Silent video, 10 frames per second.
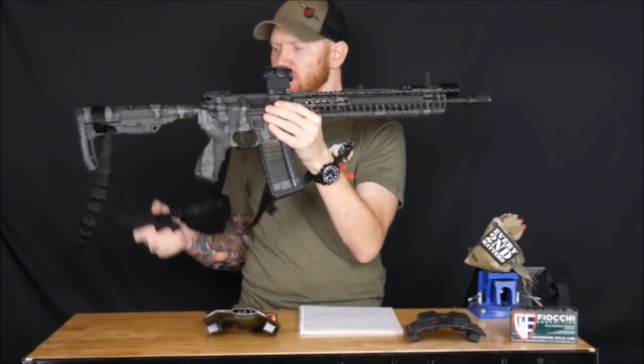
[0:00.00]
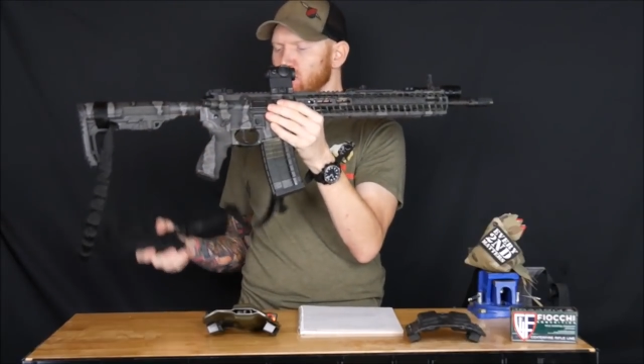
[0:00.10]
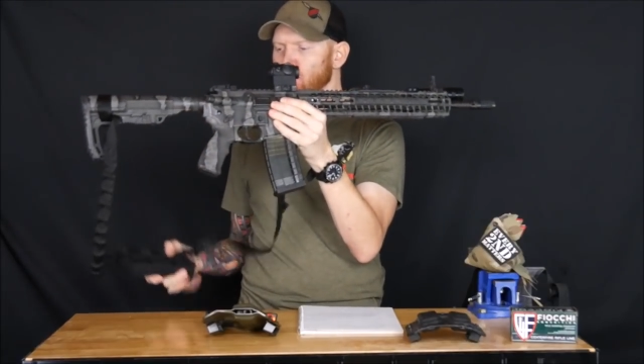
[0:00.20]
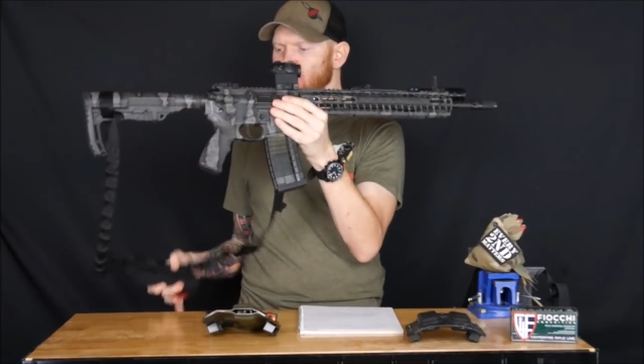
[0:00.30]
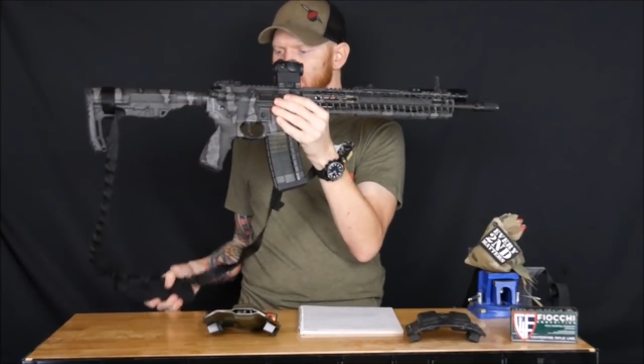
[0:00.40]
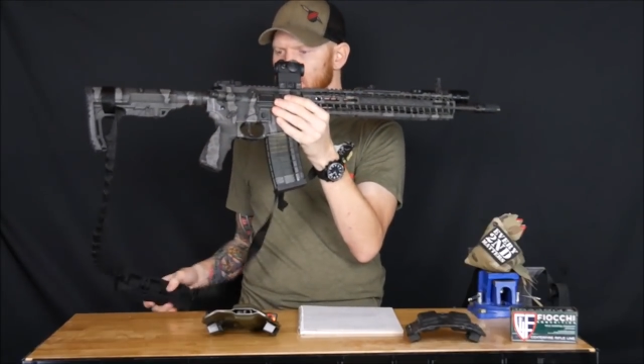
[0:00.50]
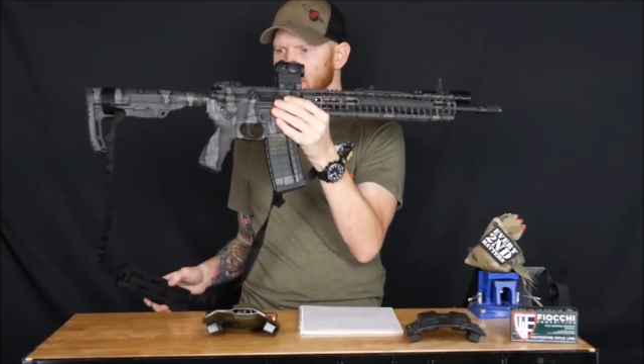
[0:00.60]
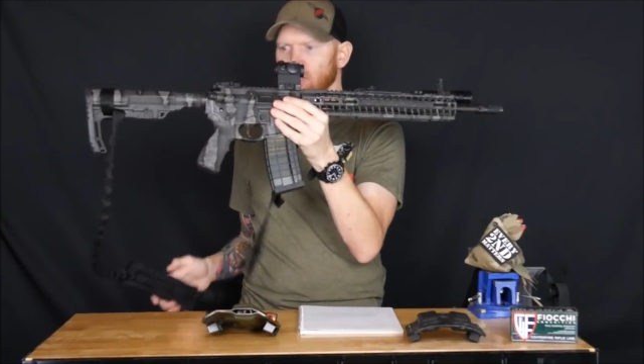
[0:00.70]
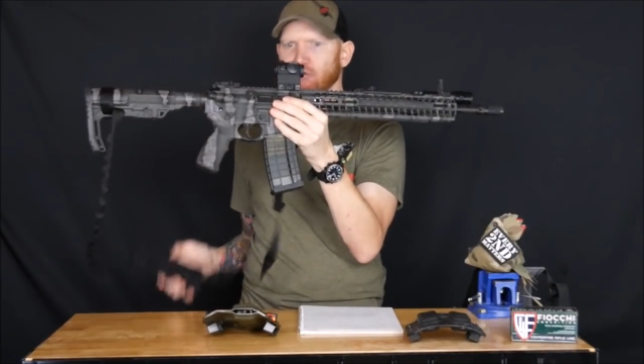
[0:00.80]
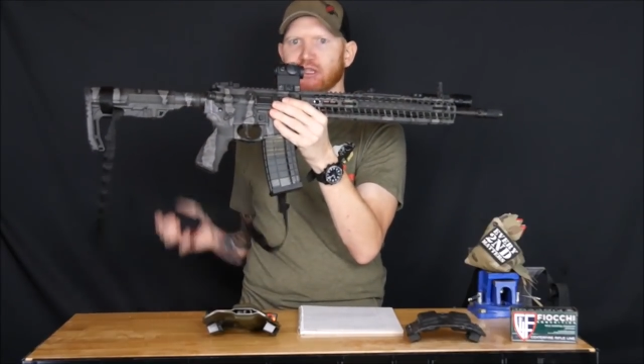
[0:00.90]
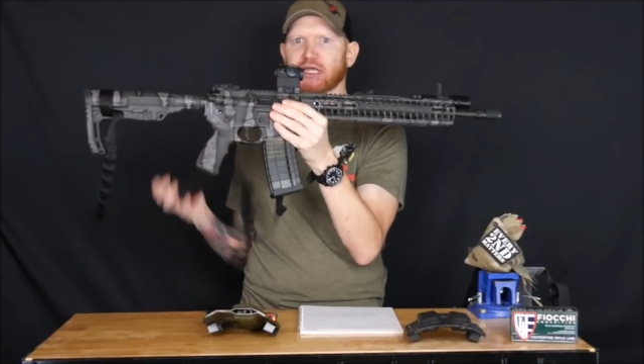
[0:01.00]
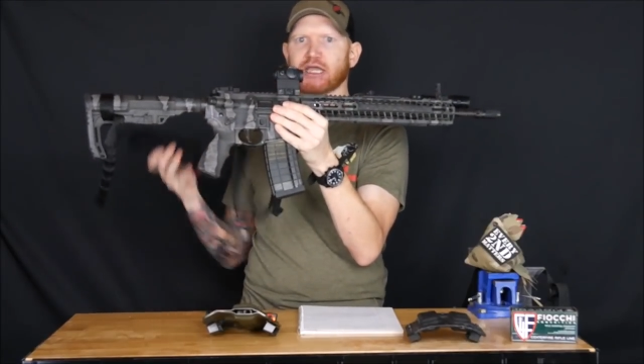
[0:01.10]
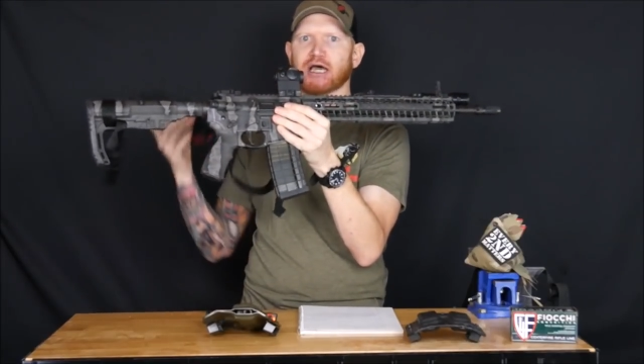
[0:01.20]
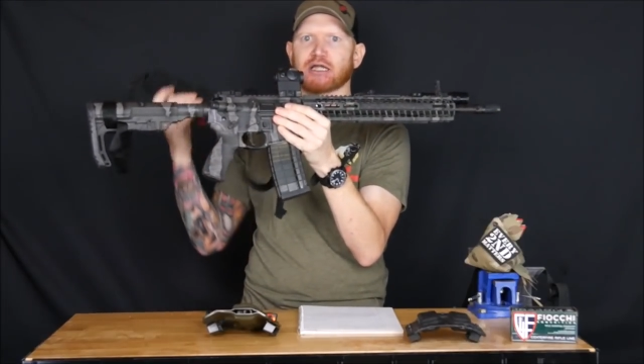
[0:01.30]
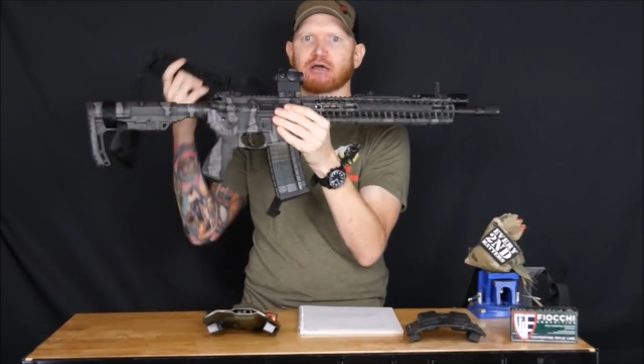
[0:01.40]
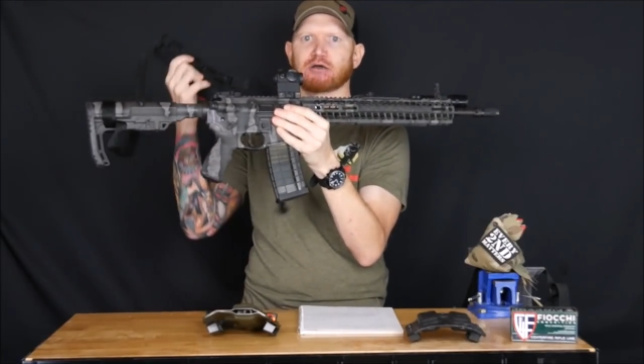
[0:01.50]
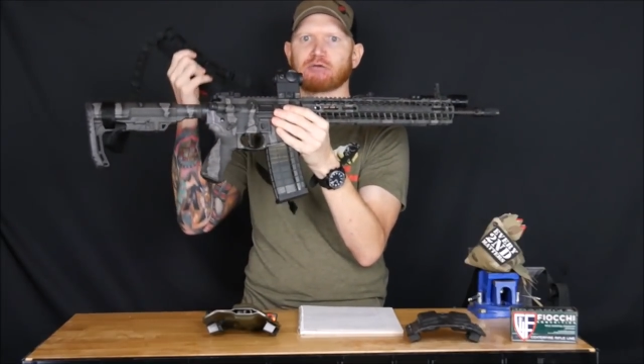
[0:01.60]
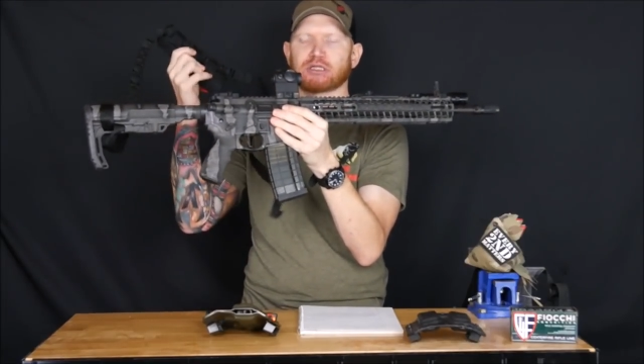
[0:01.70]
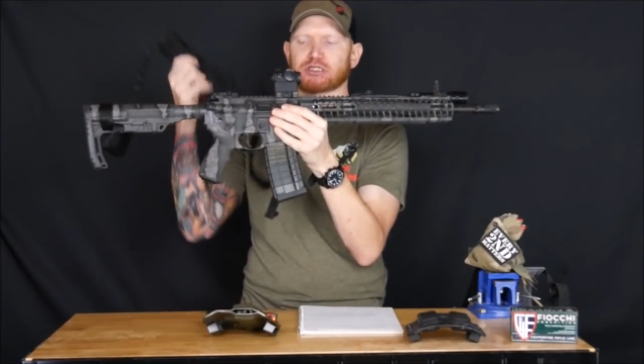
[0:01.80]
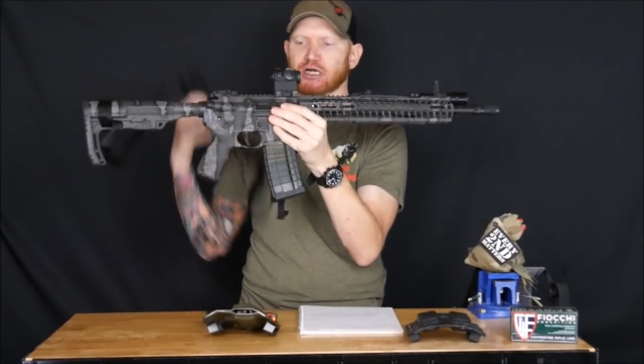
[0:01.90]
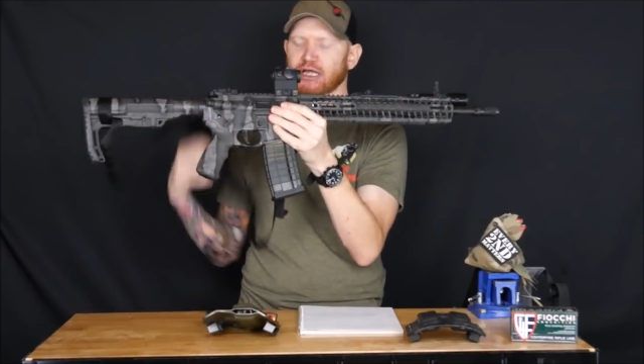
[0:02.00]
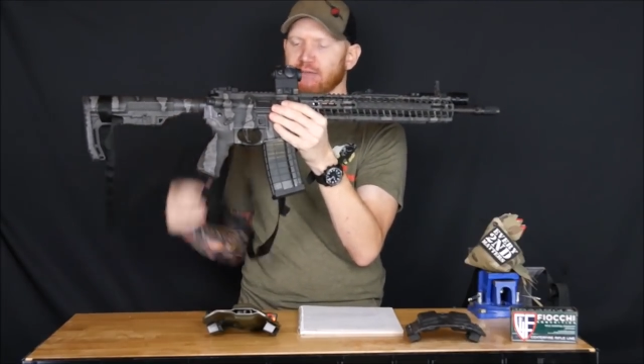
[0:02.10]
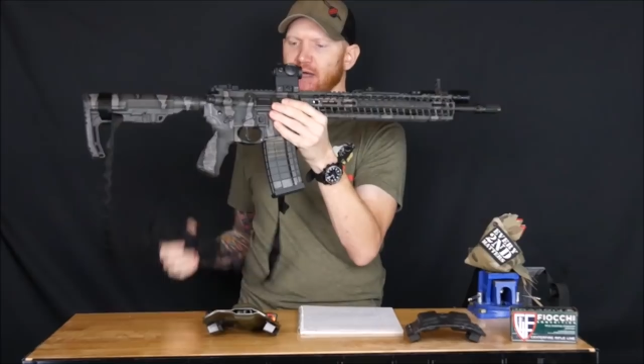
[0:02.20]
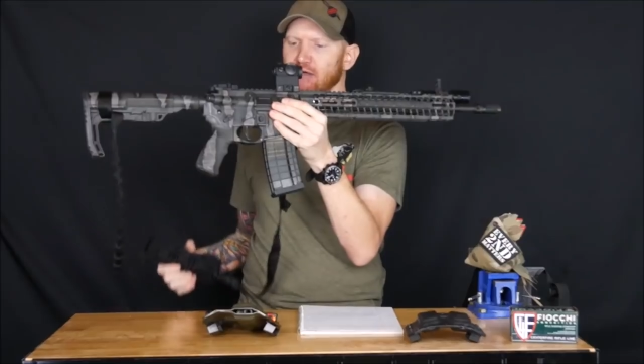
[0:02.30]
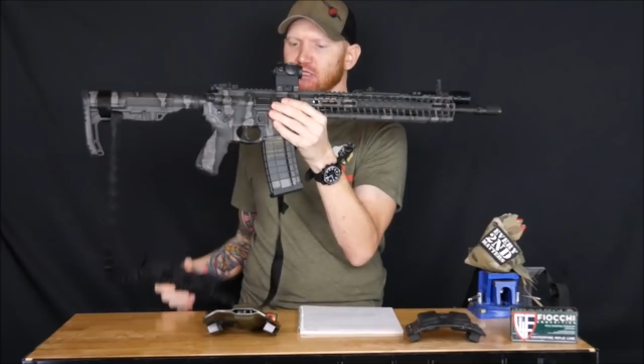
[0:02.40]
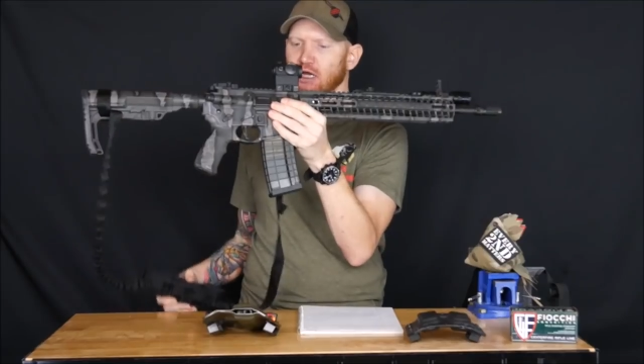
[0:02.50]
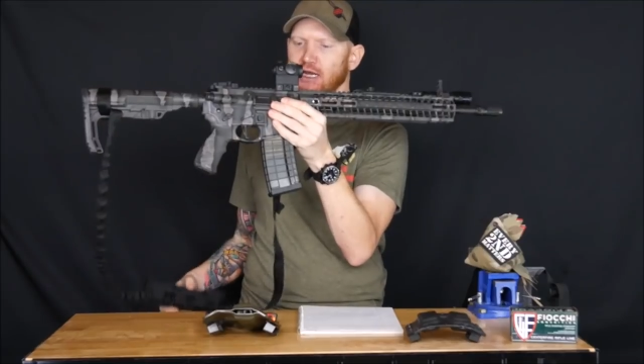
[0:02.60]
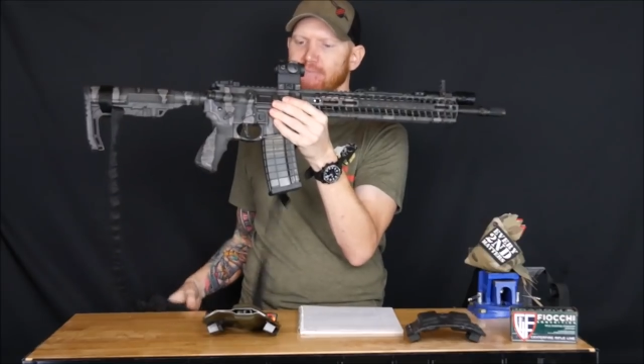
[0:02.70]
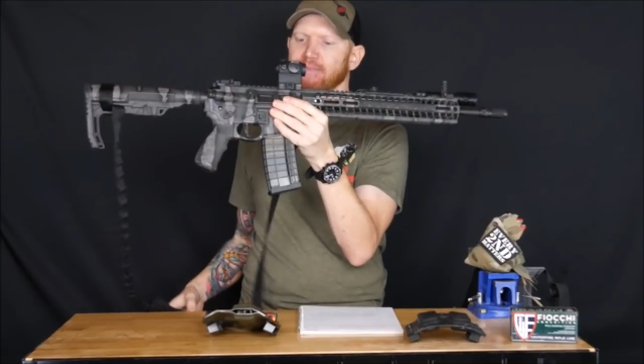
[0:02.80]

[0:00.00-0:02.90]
two-point sling with a tourniquet pouch on it,